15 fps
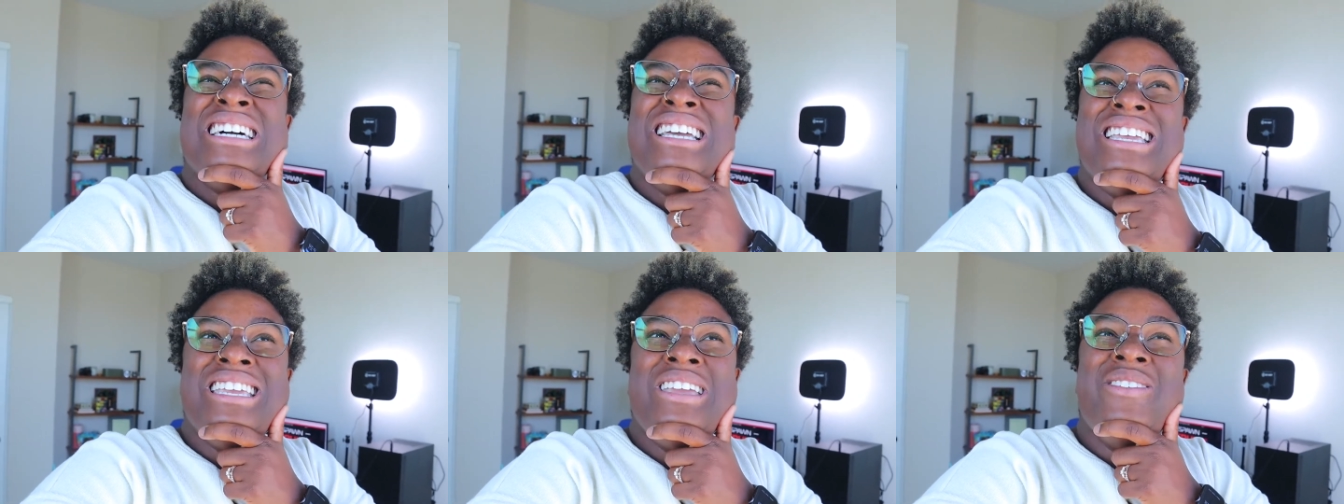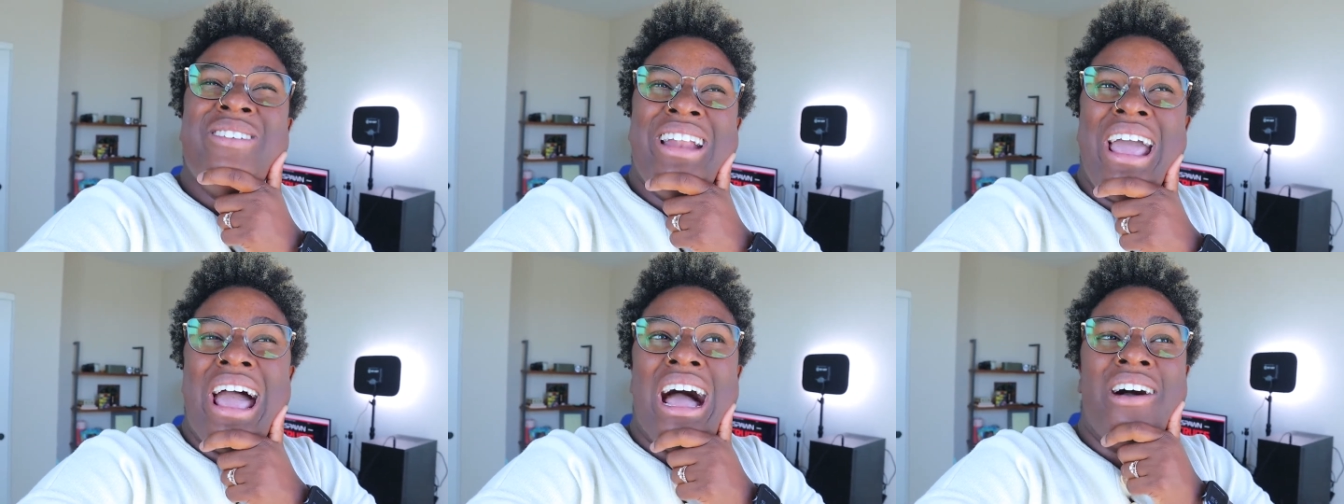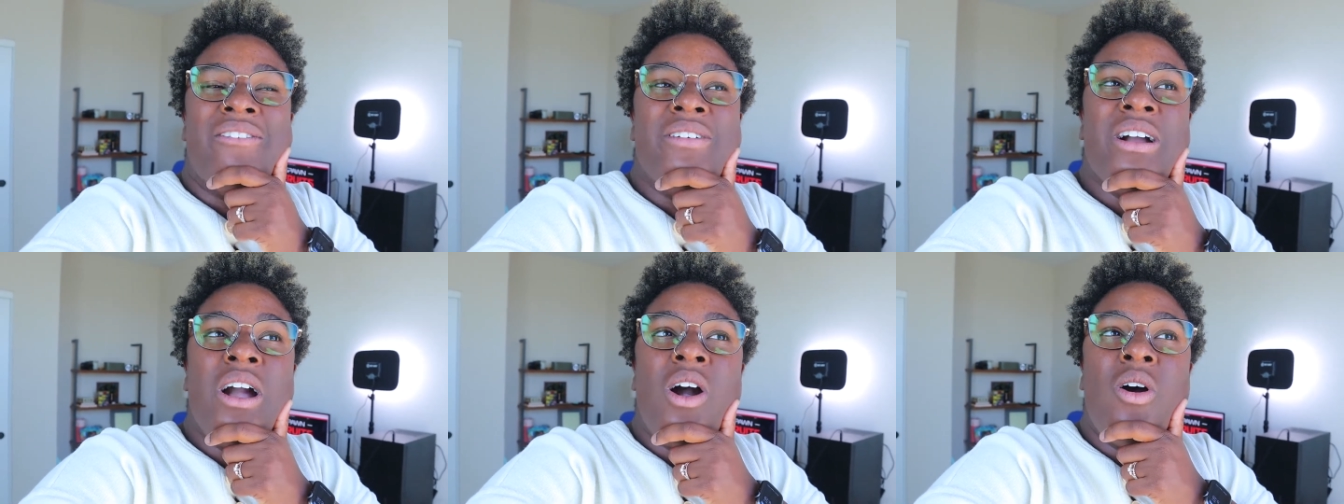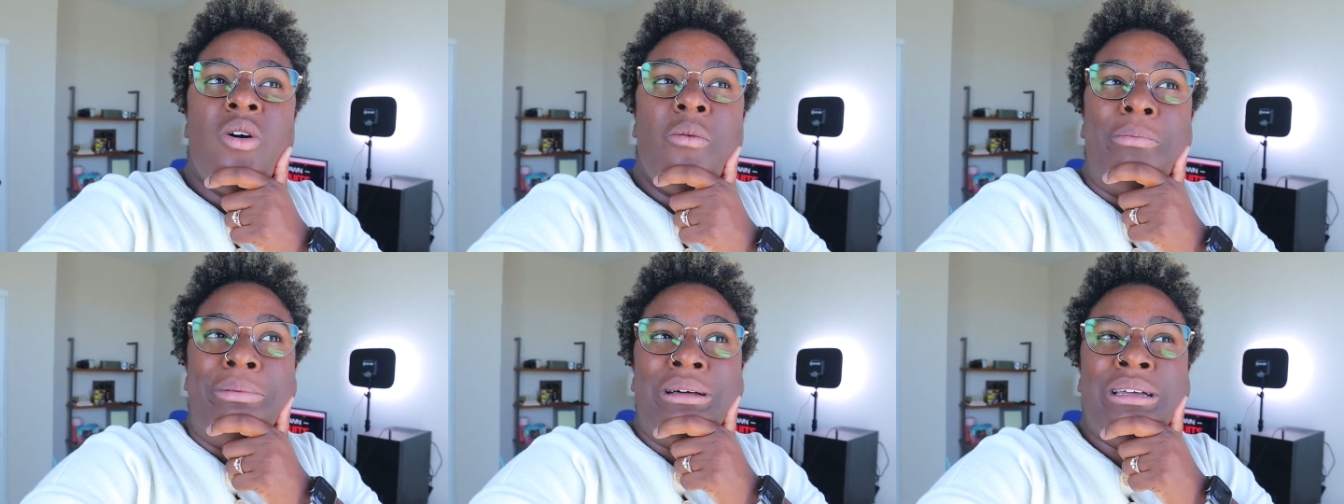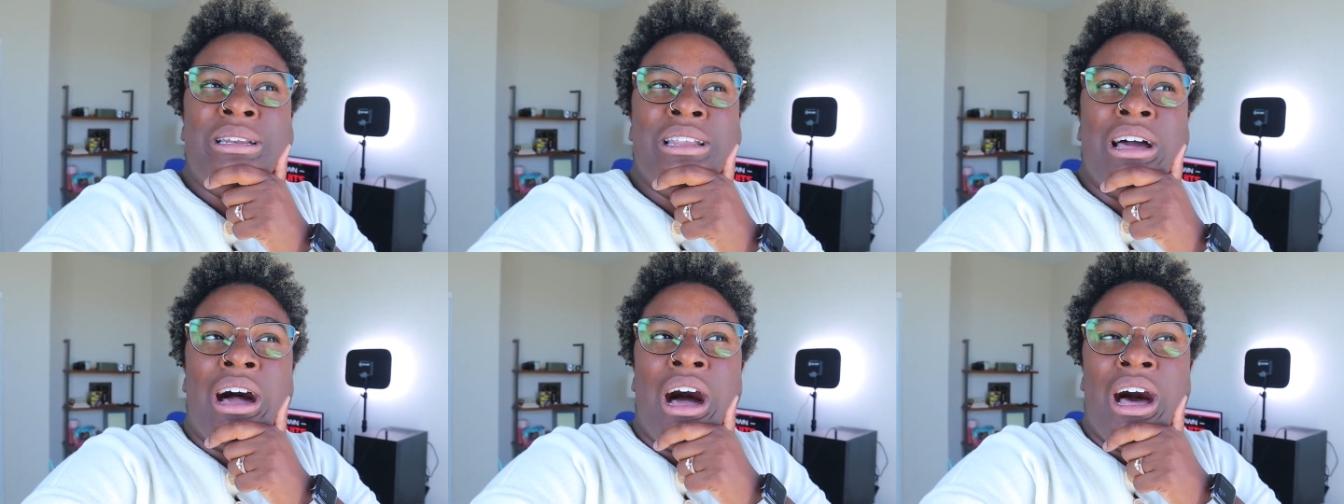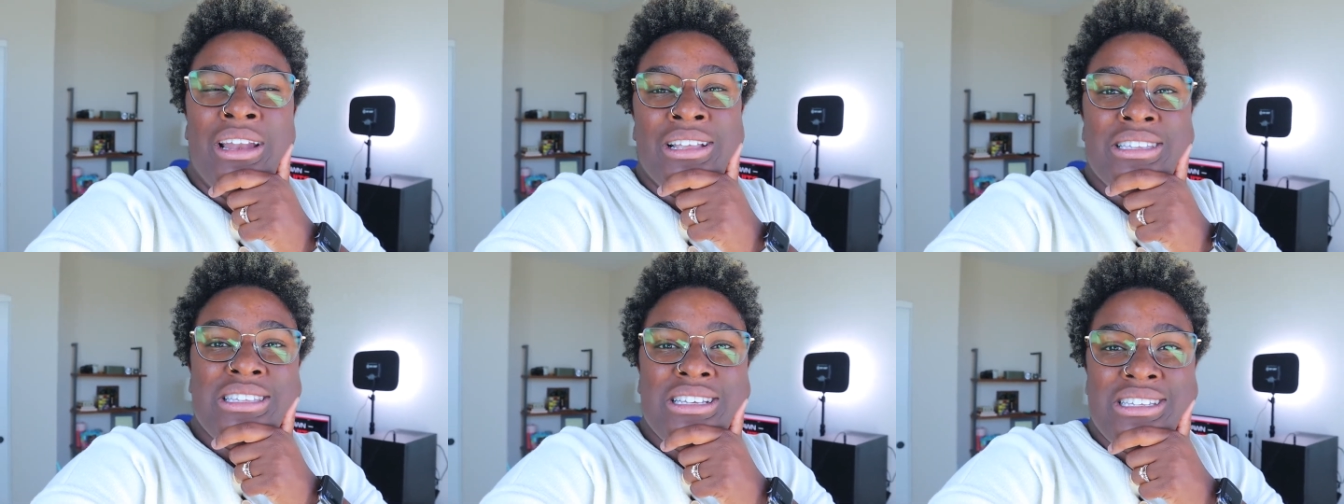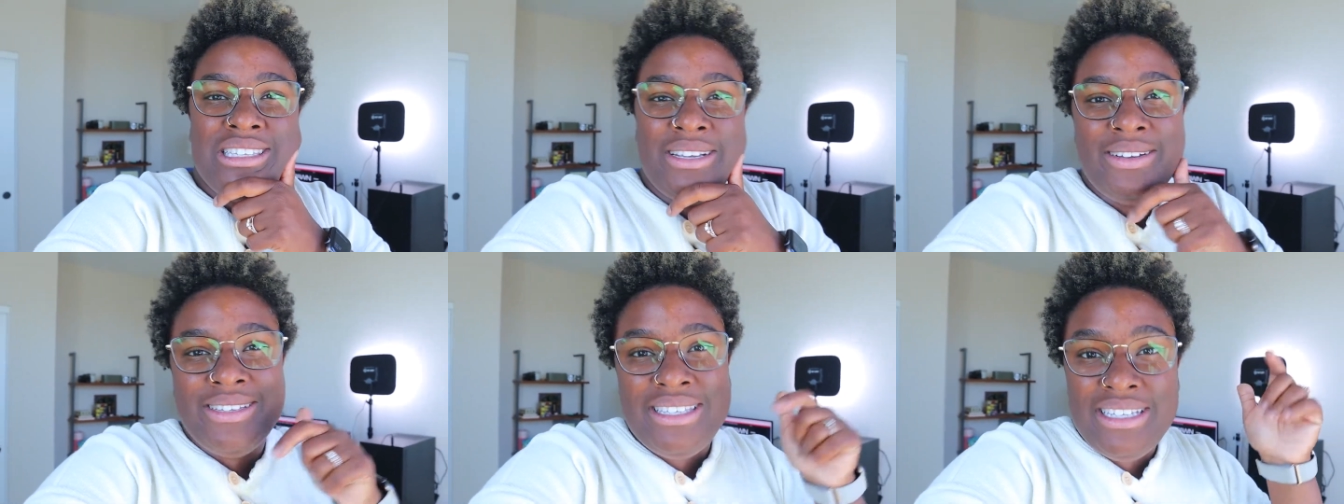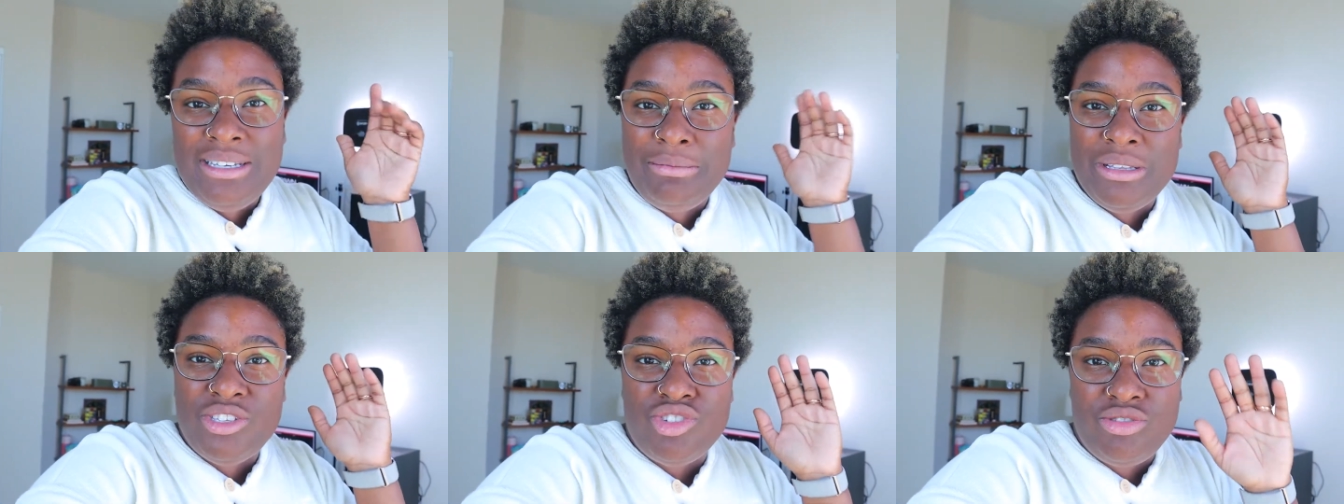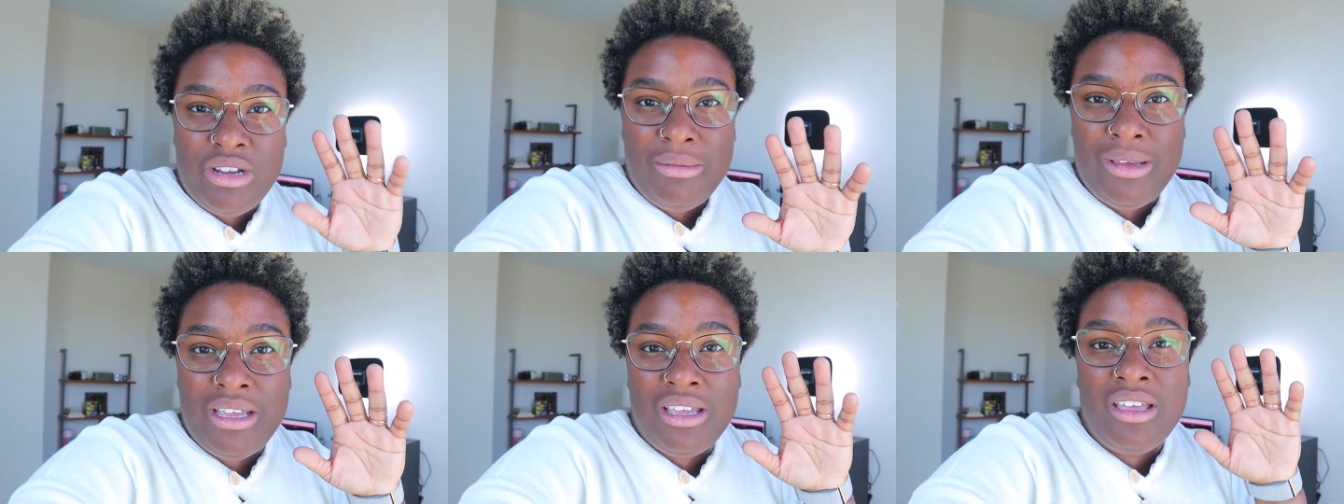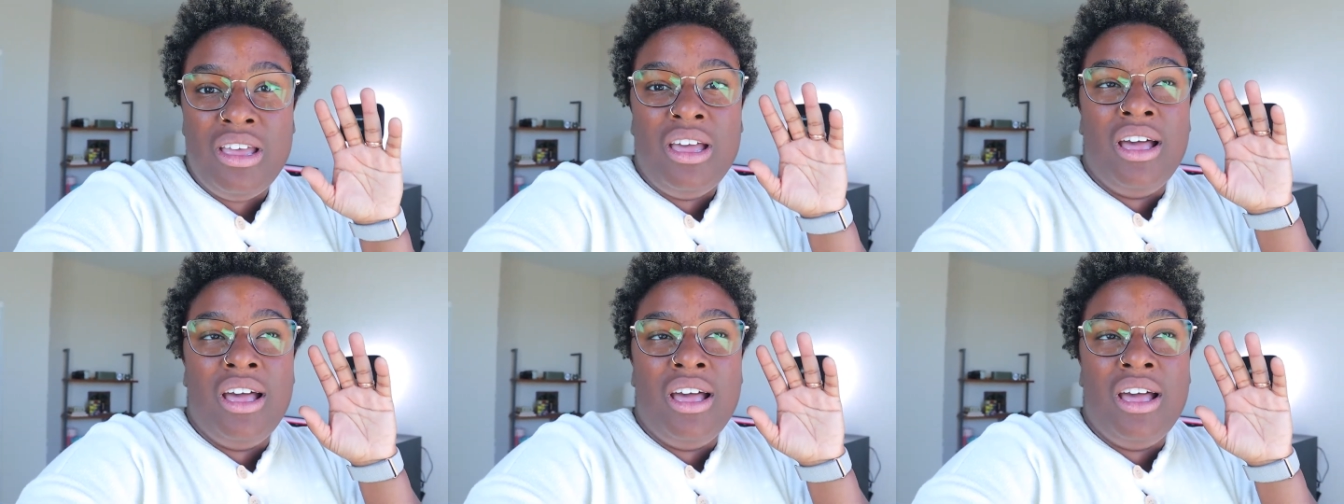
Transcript: a year and a half ago, but honestly, seriously, been streaming